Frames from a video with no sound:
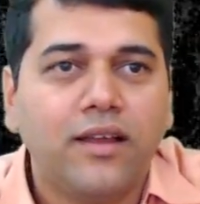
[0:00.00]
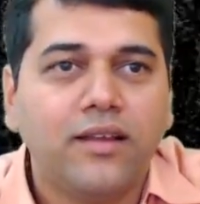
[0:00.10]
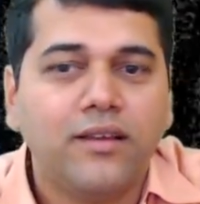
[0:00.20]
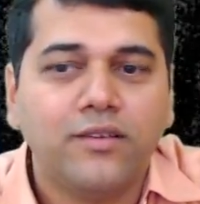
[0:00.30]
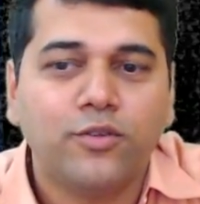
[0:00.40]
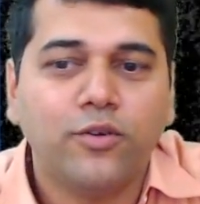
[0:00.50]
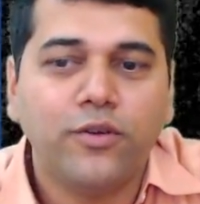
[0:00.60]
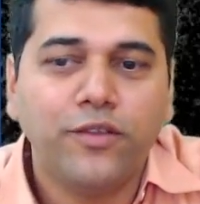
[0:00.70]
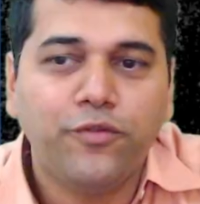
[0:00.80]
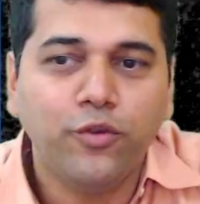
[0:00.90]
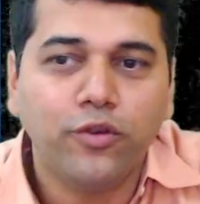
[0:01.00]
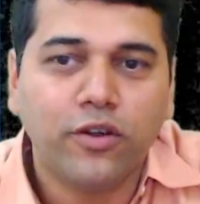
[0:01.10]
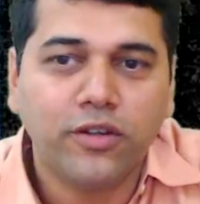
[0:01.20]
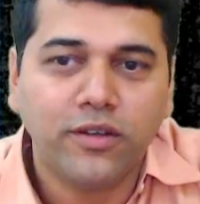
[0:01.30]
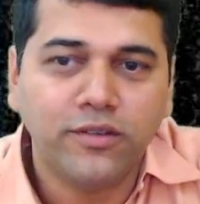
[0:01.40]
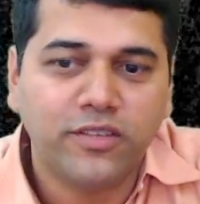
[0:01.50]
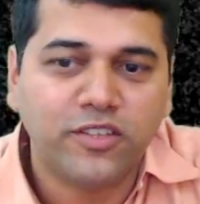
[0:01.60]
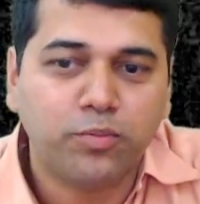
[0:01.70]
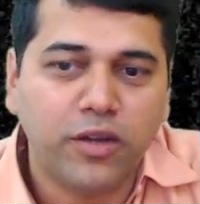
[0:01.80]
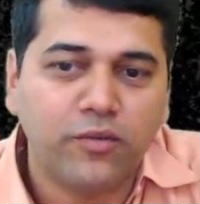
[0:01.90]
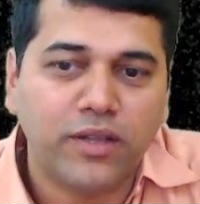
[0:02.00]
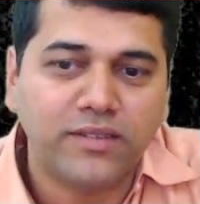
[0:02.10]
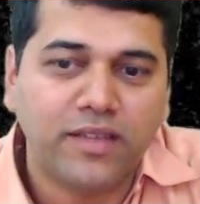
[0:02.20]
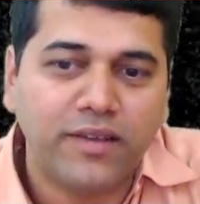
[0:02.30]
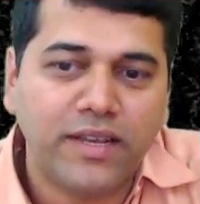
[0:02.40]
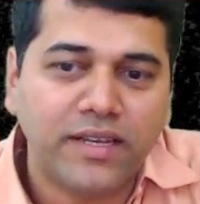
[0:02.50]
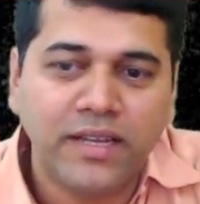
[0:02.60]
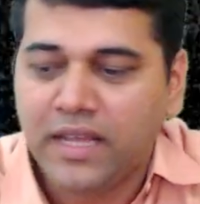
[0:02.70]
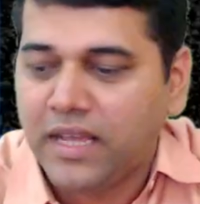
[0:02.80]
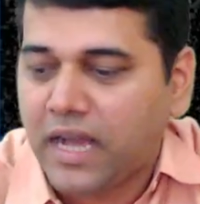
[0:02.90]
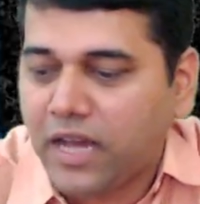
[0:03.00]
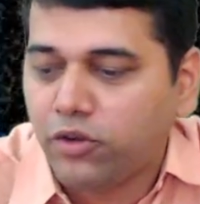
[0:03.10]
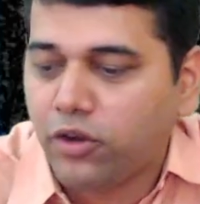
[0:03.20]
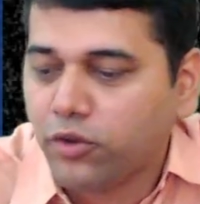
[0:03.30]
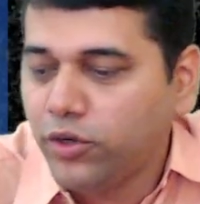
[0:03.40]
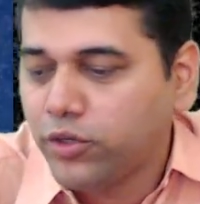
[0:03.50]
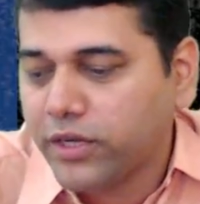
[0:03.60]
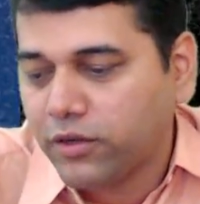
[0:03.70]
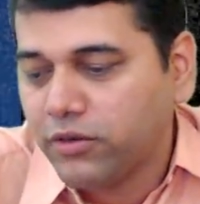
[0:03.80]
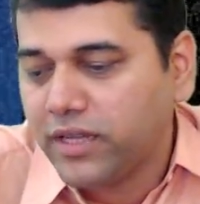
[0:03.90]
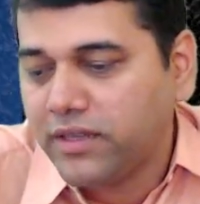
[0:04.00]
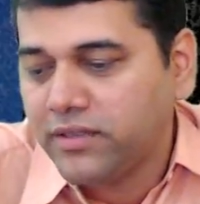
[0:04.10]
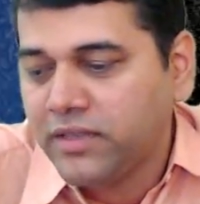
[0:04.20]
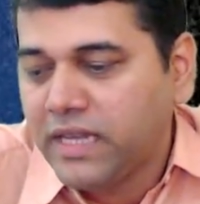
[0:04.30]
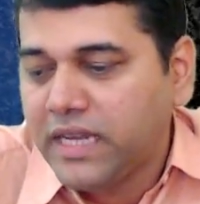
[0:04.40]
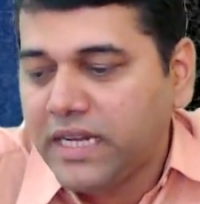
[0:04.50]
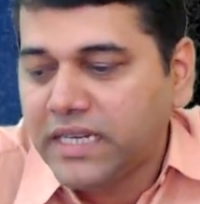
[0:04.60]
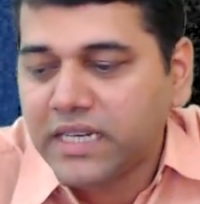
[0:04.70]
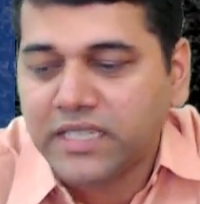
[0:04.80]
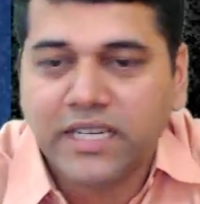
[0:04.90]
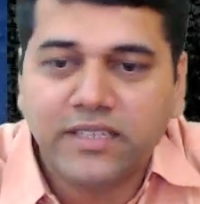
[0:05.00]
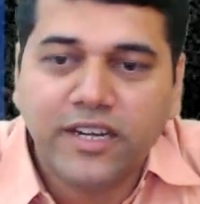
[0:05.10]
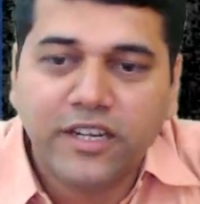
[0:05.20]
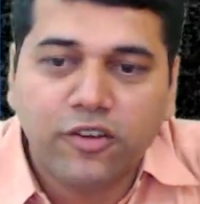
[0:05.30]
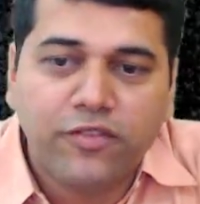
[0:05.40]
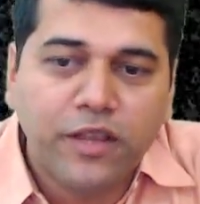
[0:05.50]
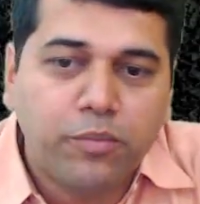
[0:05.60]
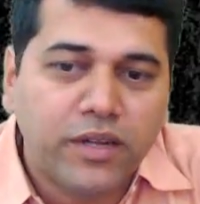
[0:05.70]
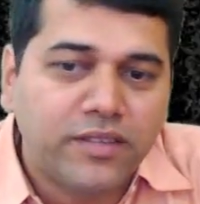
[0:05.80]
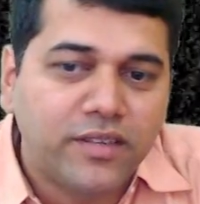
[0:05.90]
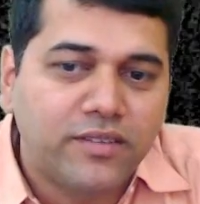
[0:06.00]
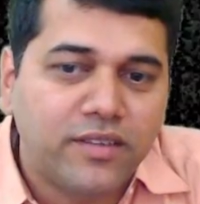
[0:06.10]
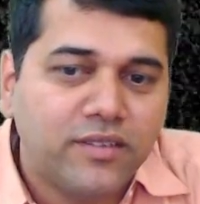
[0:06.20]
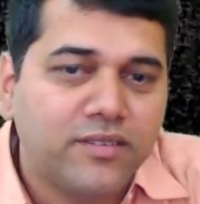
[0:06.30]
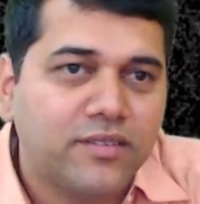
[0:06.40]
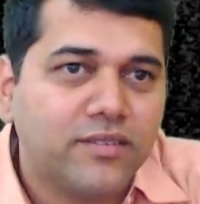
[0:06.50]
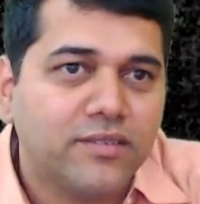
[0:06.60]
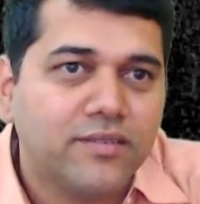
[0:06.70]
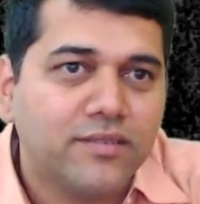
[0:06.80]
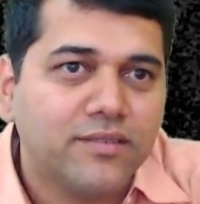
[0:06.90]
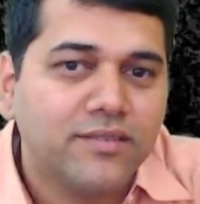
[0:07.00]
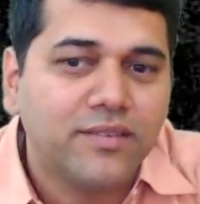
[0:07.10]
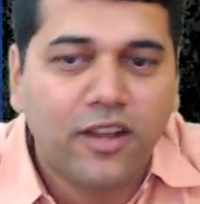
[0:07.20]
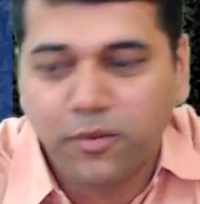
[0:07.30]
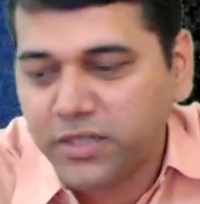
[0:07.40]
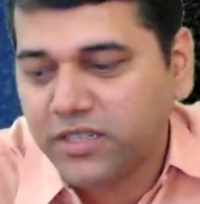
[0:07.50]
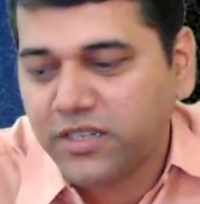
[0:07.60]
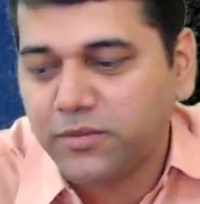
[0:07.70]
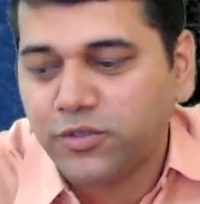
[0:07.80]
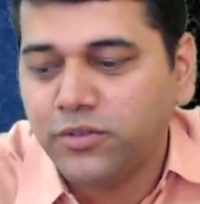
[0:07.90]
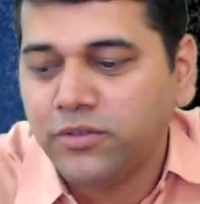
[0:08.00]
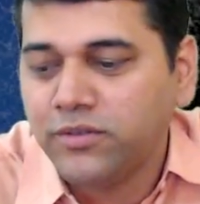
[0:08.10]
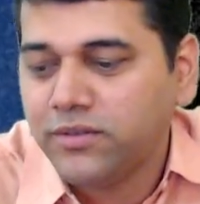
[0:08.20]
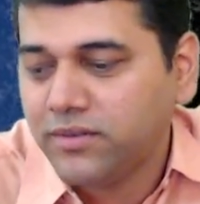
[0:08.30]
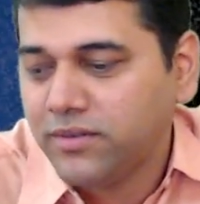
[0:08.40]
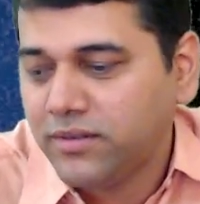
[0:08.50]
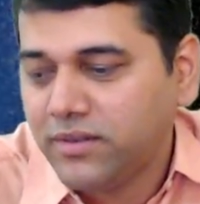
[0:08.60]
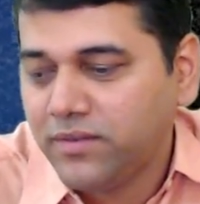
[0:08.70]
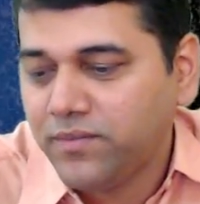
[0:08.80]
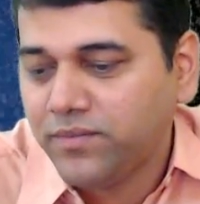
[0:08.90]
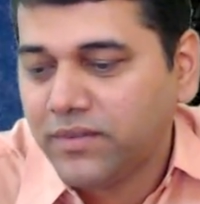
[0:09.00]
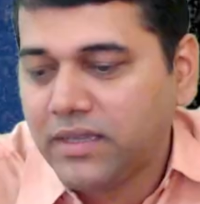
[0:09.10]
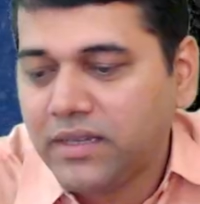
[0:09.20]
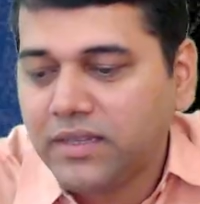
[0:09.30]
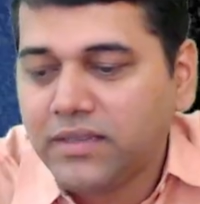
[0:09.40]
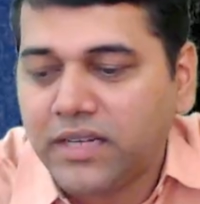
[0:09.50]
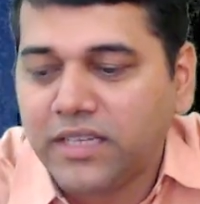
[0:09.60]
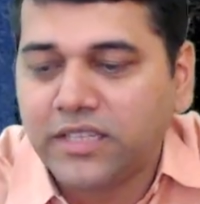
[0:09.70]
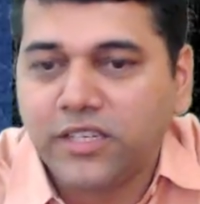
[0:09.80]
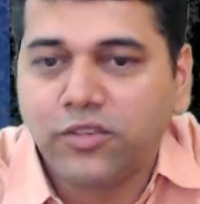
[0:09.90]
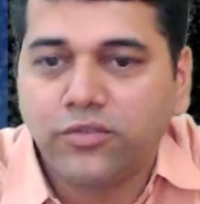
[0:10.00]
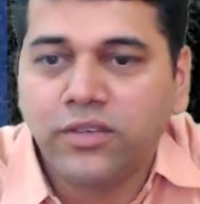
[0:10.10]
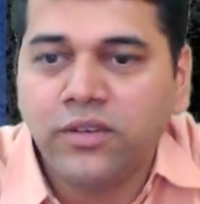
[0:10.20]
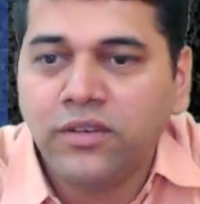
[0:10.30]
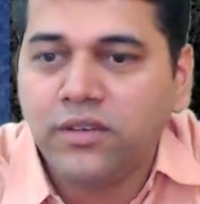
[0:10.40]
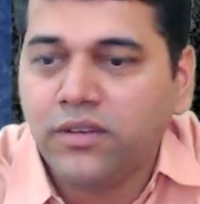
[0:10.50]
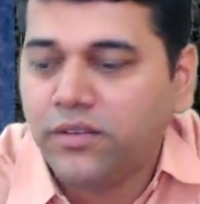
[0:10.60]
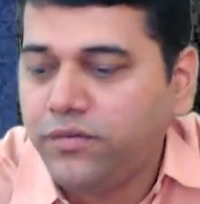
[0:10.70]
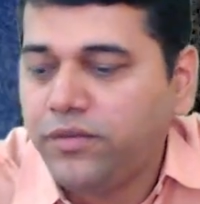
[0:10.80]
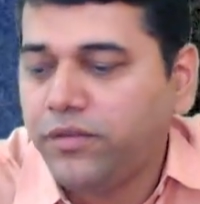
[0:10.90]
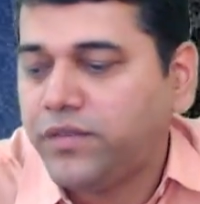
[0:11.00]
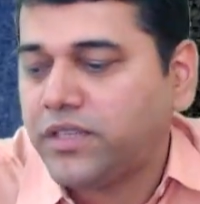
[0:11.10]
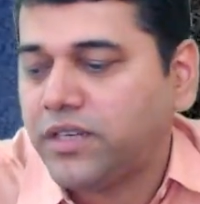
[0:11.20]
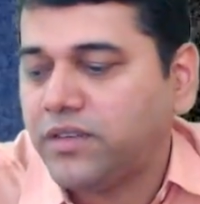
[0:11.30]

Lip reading: So if you not 6.17, are you not going to recognize interest at the rate of 5.36? How much it comes to? 33,053.